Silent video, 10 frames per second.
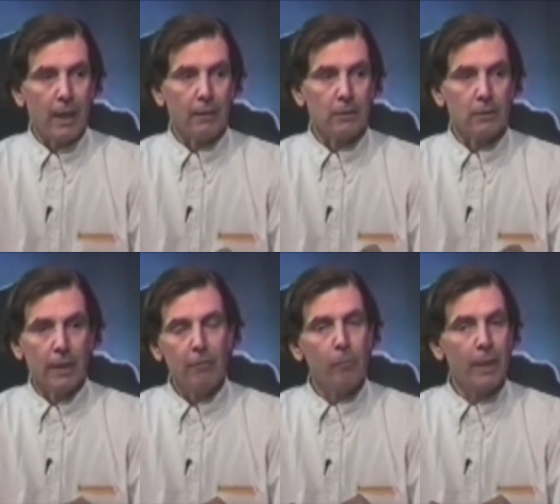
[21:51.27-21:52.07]
on the
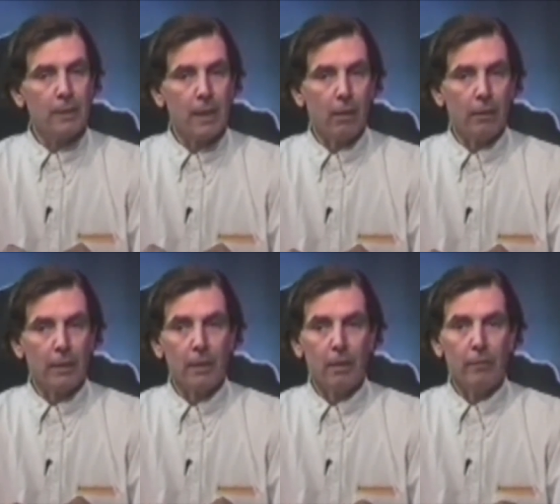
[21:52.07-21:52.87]
slave
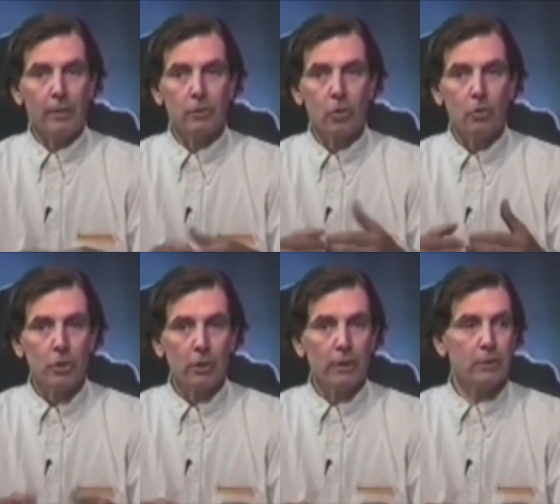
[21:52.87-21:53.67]
mentality of the
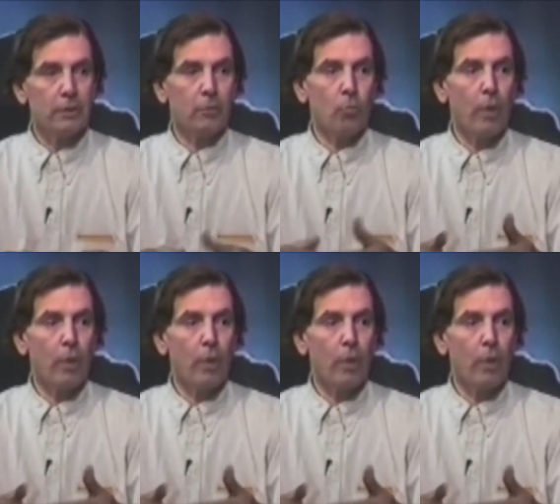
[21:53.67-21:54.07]
socialistic